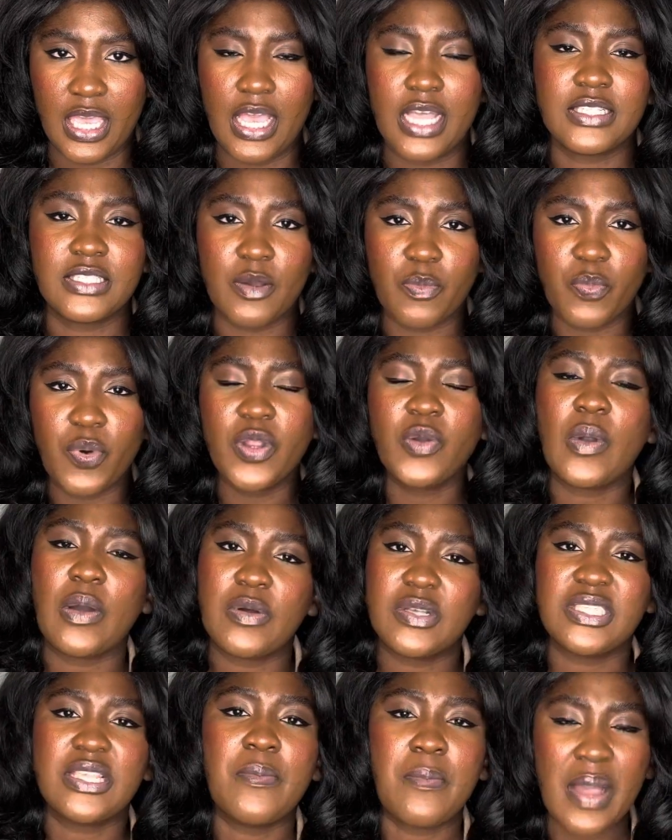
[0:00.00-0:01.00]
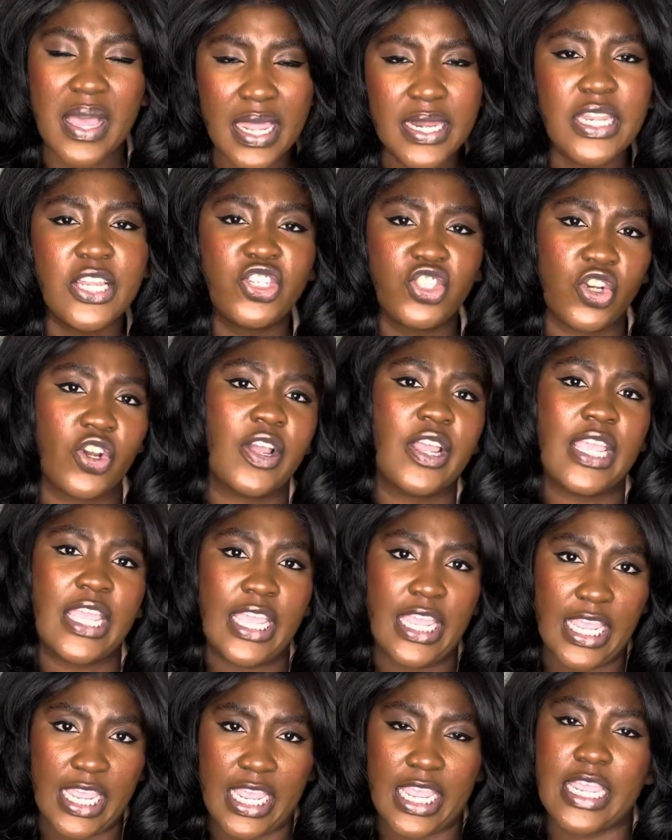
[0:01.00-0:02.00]
At a point where I was a manager
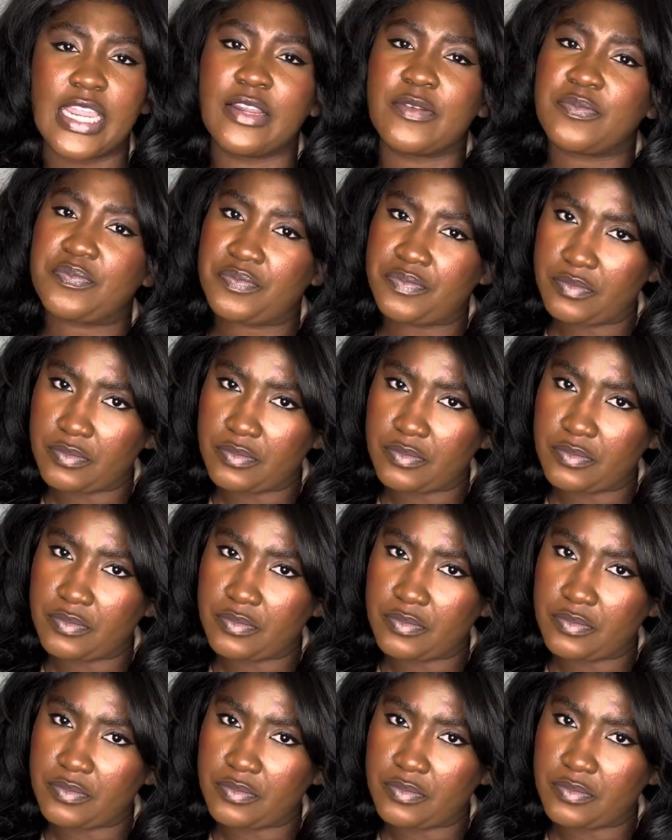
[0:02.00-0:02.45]
in